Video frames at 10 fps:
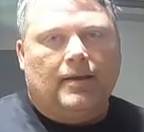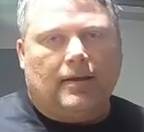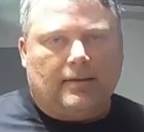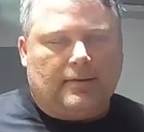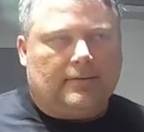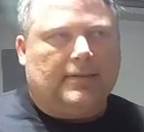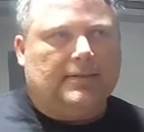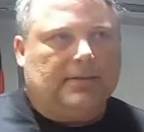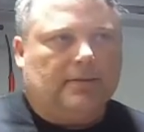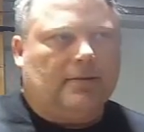A little
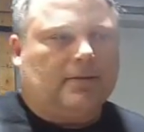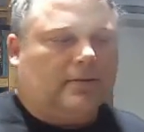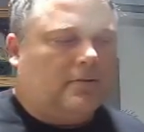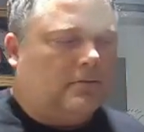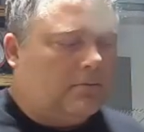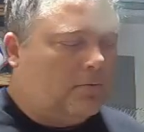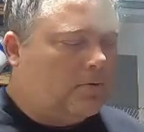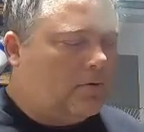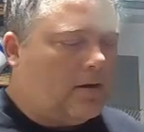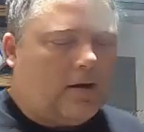easier, a little
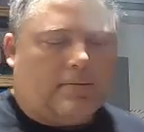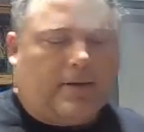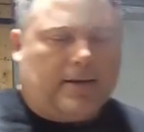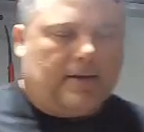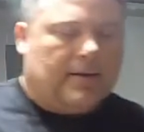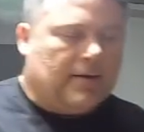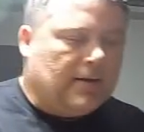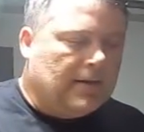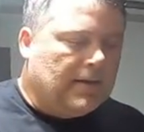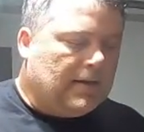more automated,
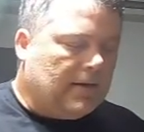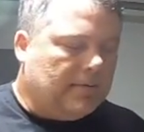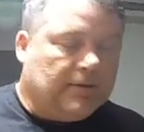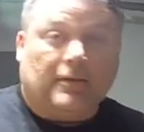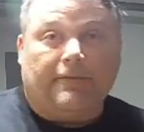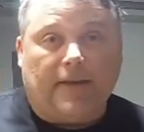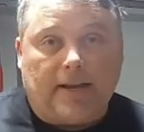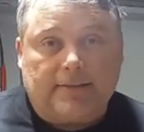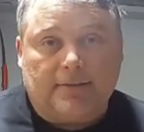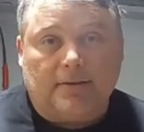a little
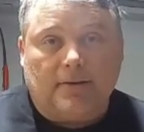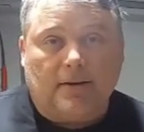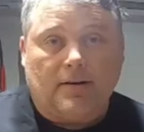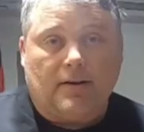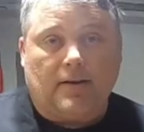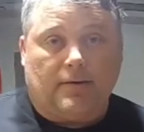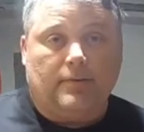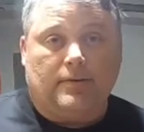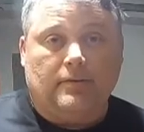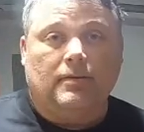faster, I
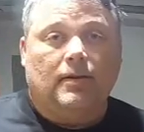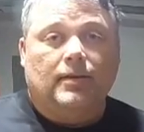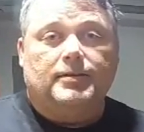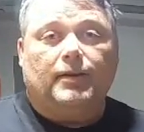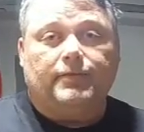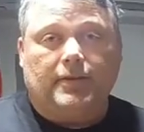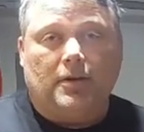would definitely